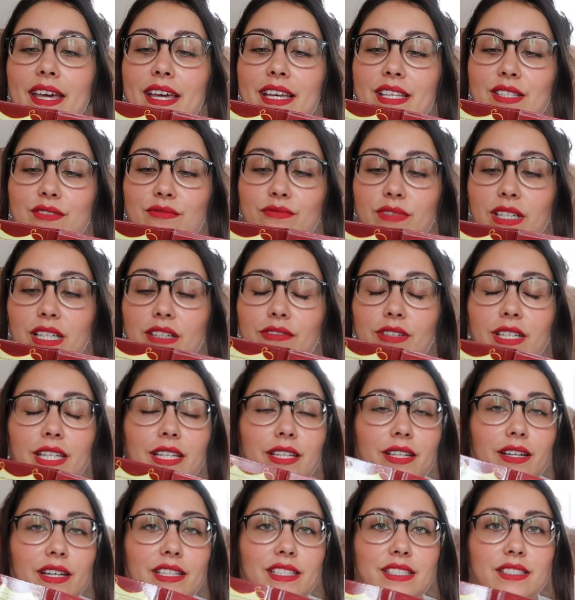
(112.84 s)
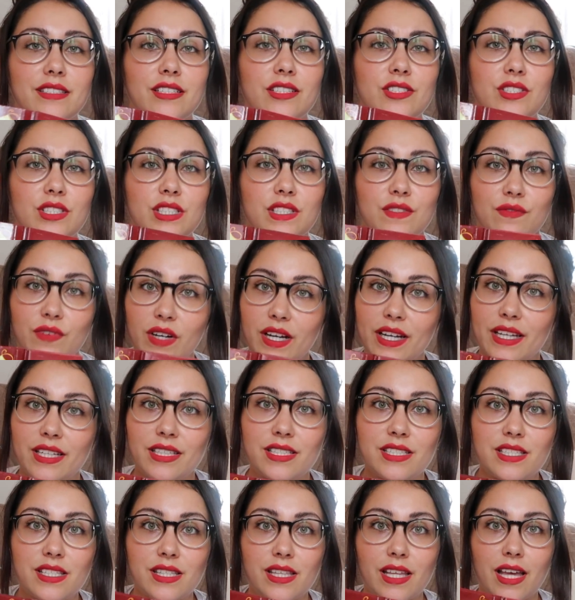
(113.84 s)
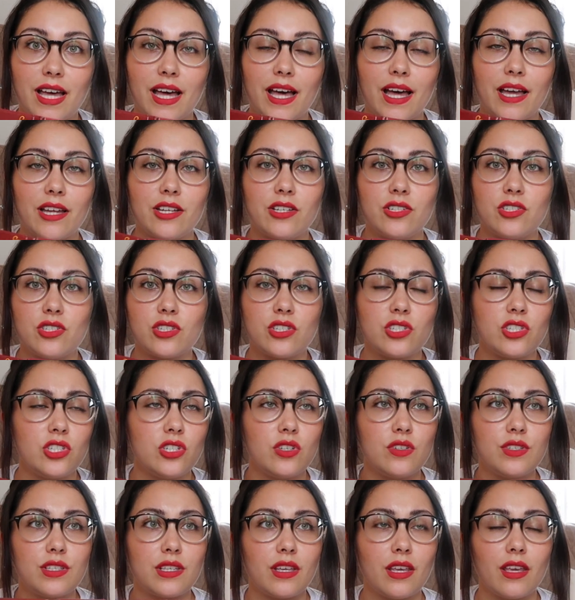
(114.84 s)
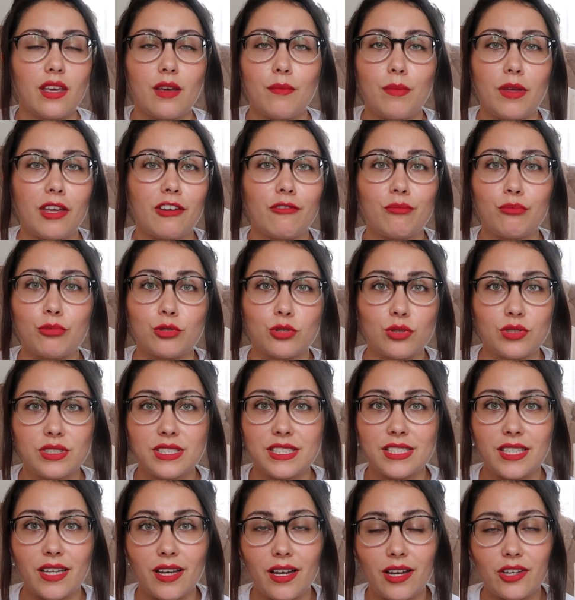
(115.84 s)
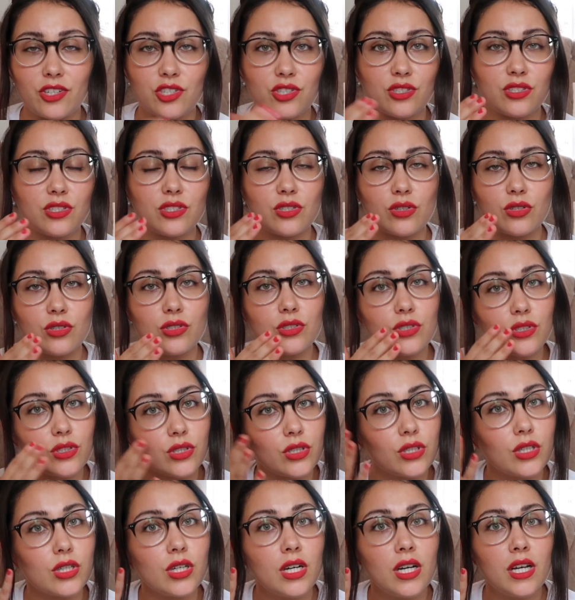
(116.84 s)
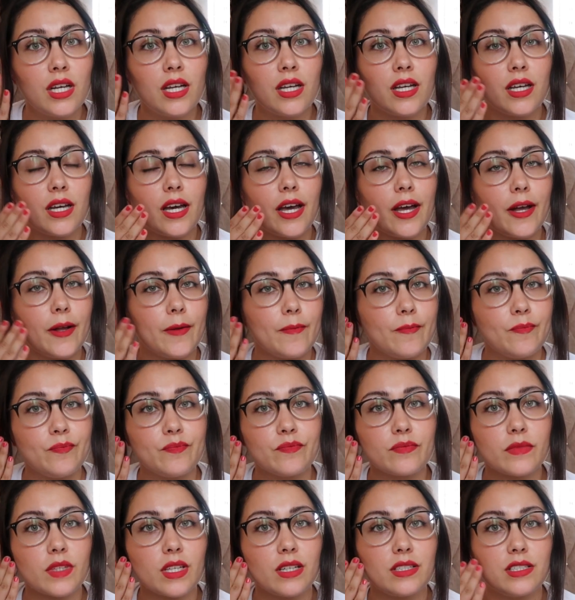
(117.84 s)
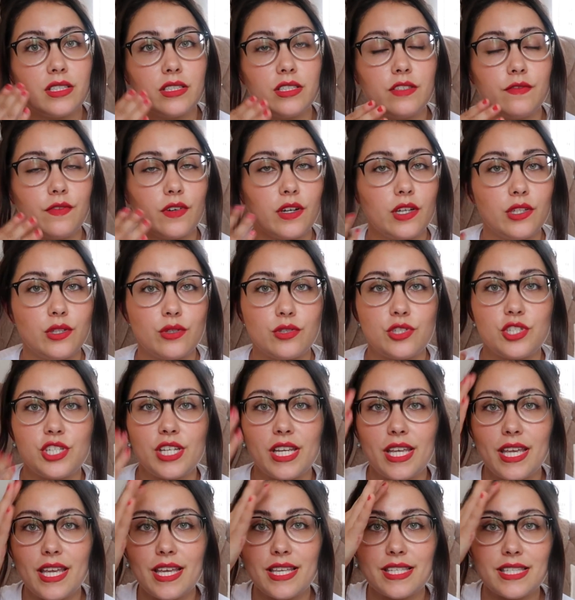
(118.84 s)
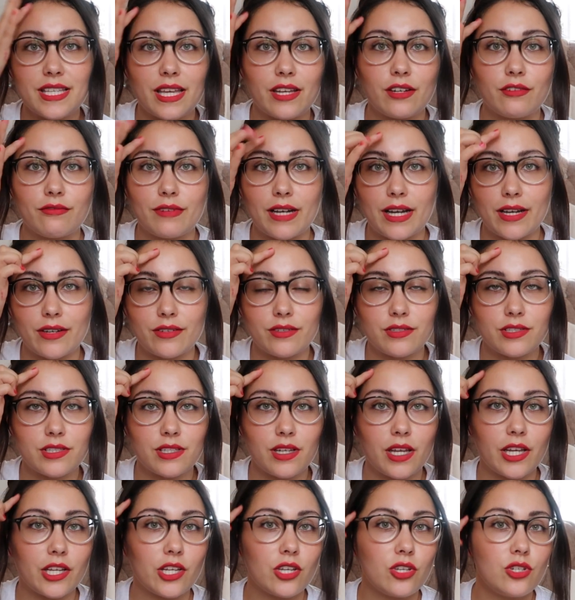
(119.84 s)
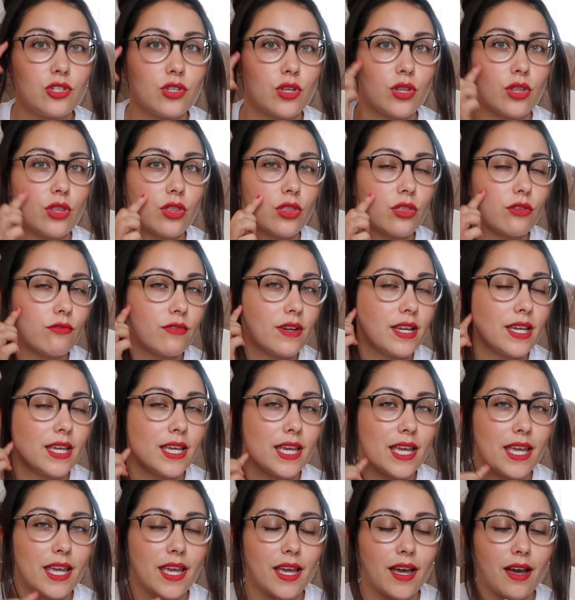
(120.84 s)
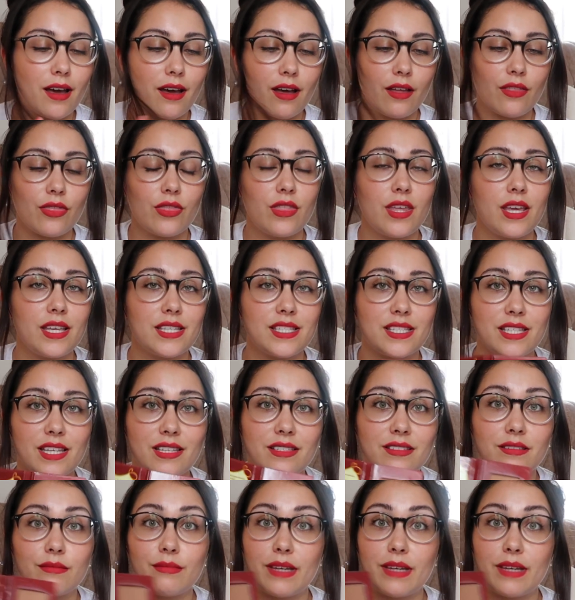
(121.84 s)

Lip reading: It's really, really nice, and I just find that just using a bit of bronzer just on your to define your cheeks and around like you do the 3 here, this is